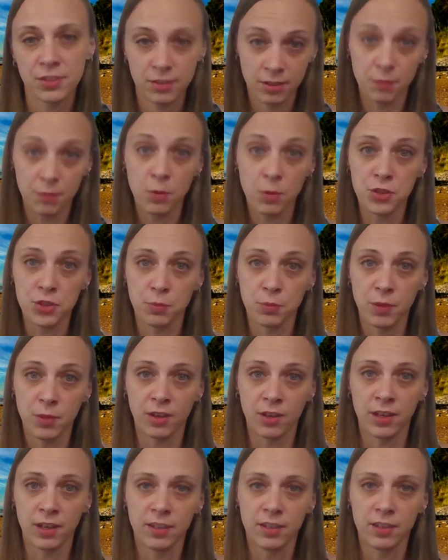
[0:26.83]
I'm also
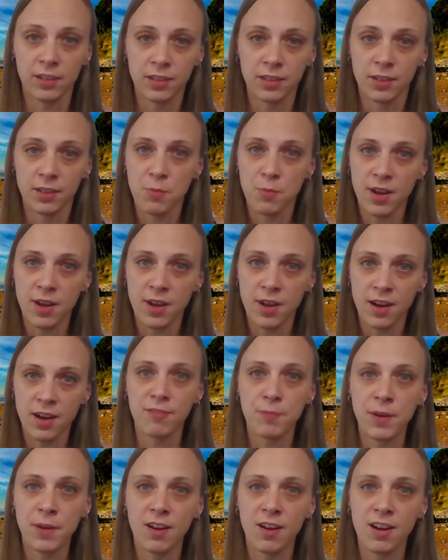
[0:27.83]
married, but I've
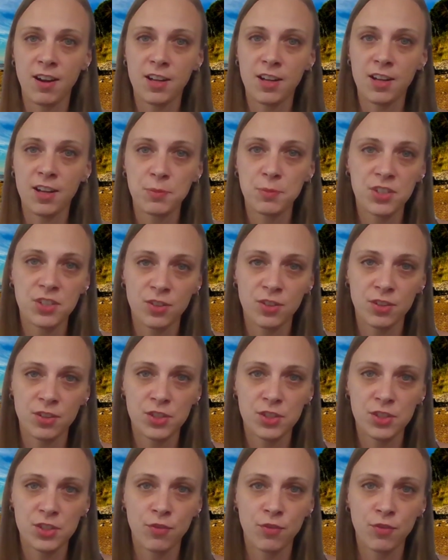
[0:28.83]
been a hospice nurse